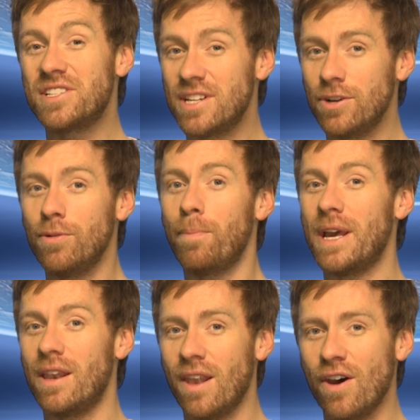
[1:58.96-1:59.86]
still be
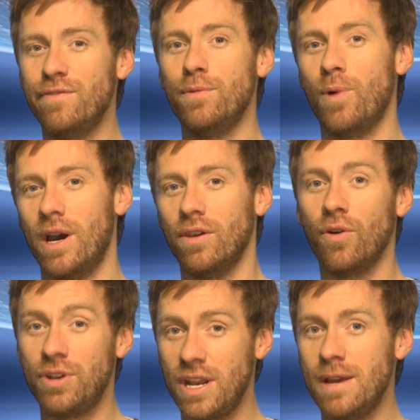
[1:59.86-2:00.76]
alive and well
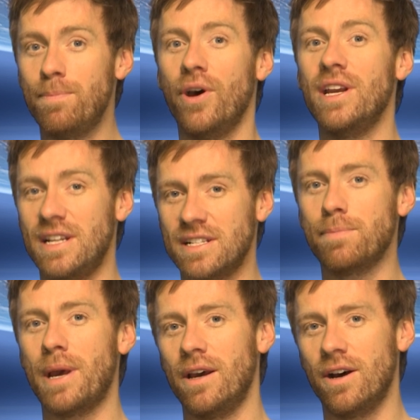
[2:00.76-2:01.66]
on nearby Isabella